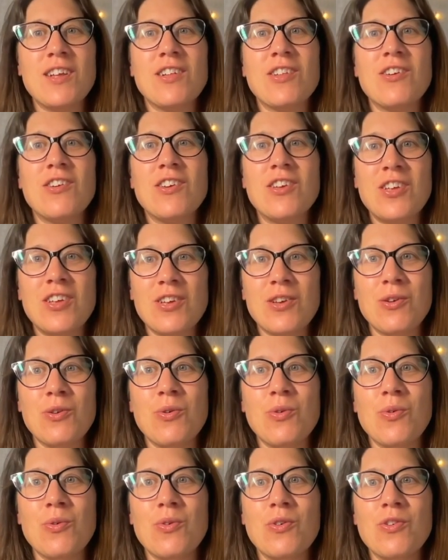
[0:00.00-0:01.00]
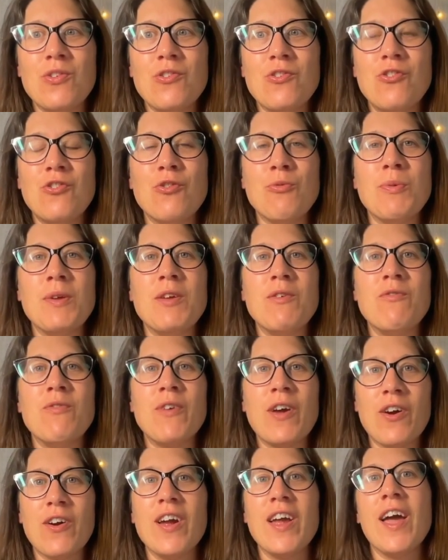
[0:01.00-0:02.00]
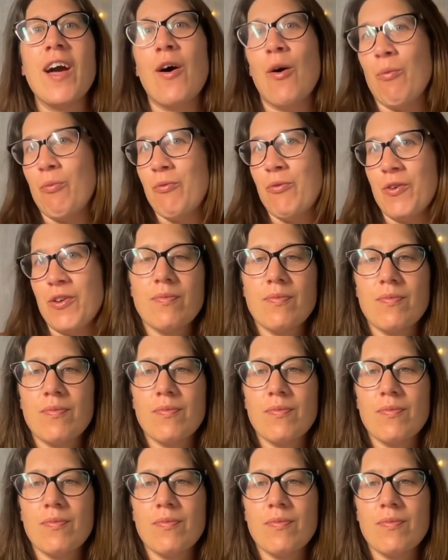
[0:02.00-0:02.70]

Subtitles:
cue to be very helpful.